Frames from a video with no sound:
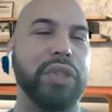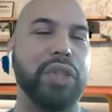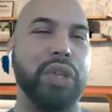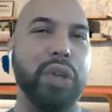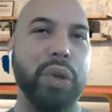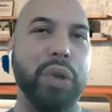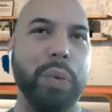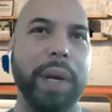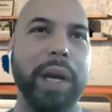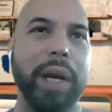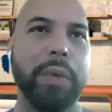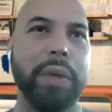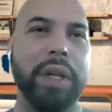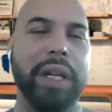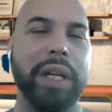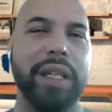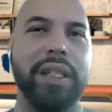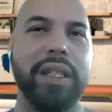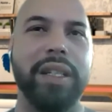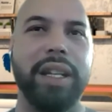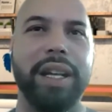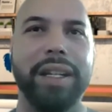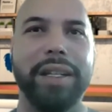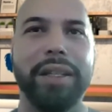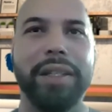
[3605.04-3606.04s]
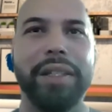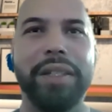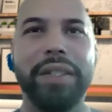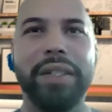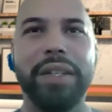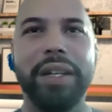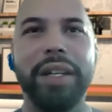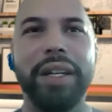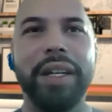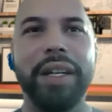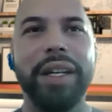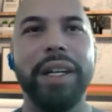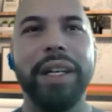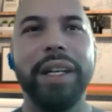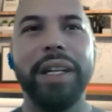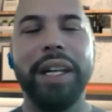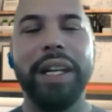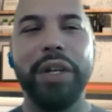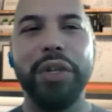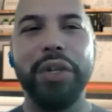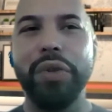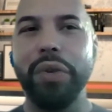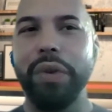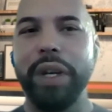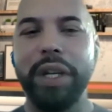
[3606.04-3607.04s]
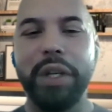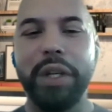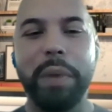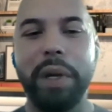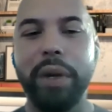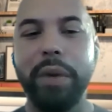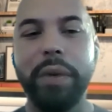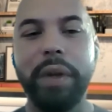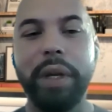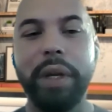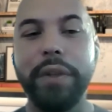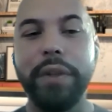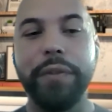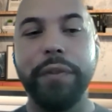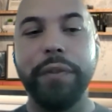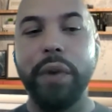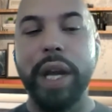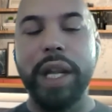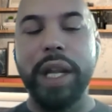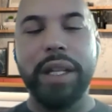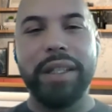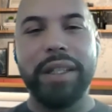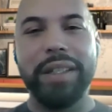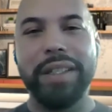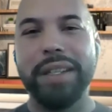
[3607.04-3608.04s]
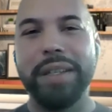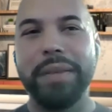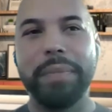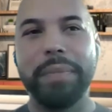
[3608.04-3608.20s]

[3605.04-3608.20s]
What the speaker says: two eldest sons enjoy it as well, is Friends.